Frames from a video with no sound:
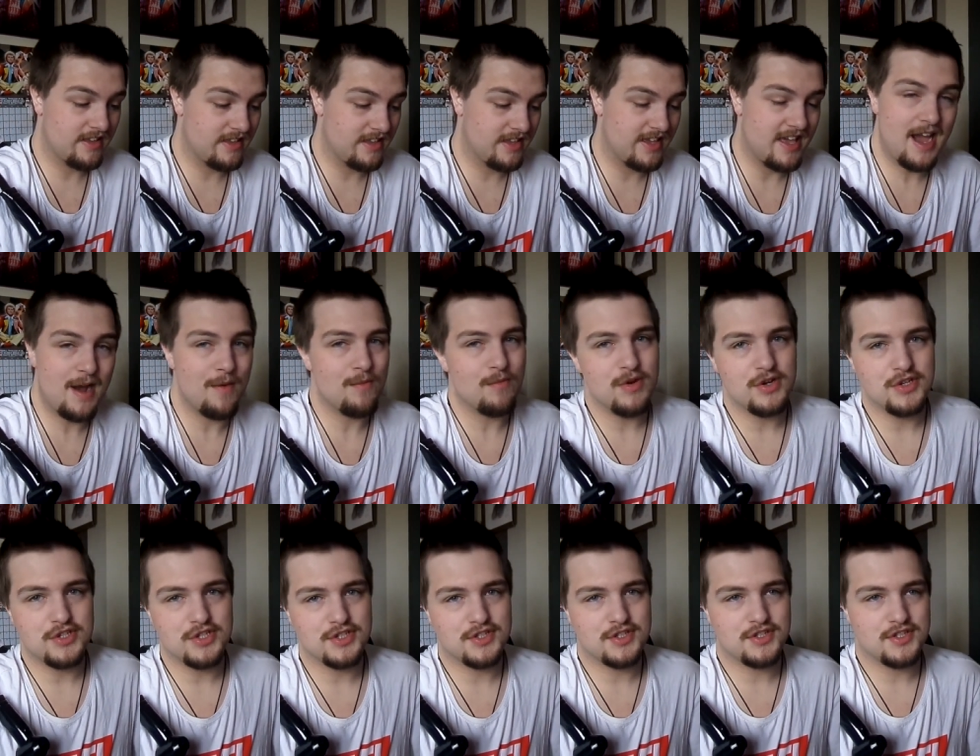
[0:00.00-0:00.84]
camera
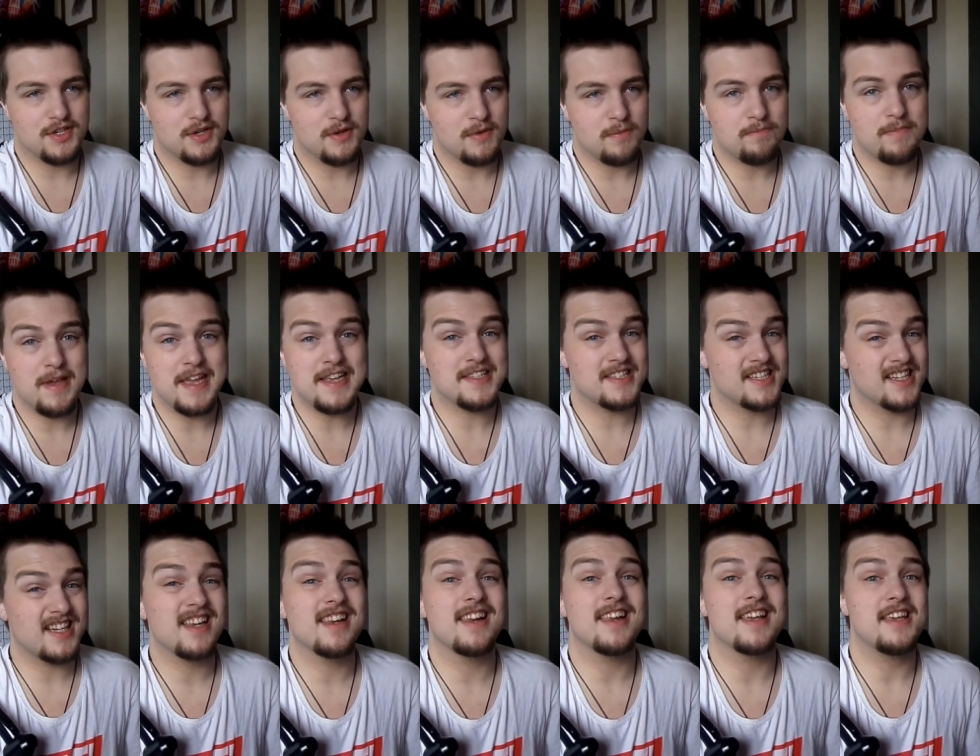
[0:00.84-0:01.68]
just to
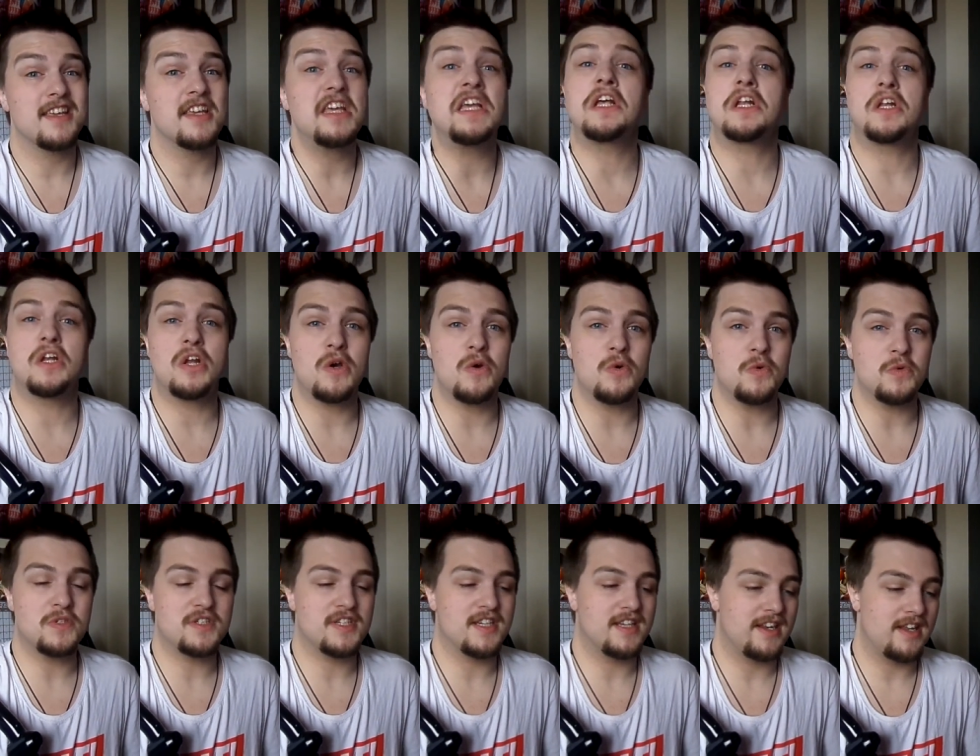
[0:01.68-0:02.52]
basically
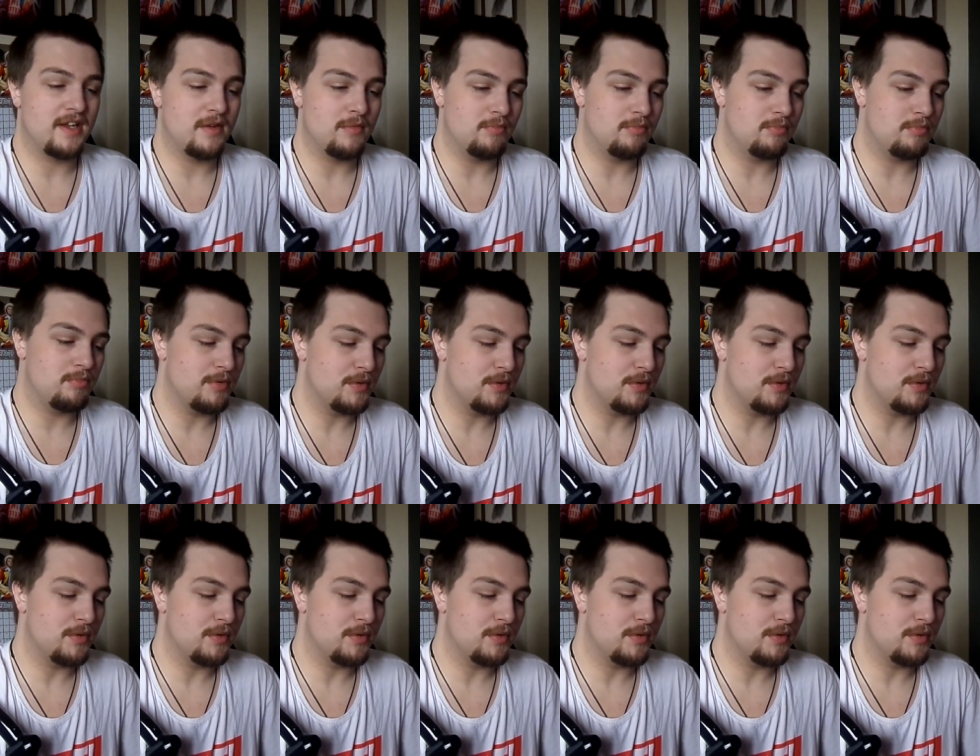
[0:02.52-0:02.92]
gloat at him,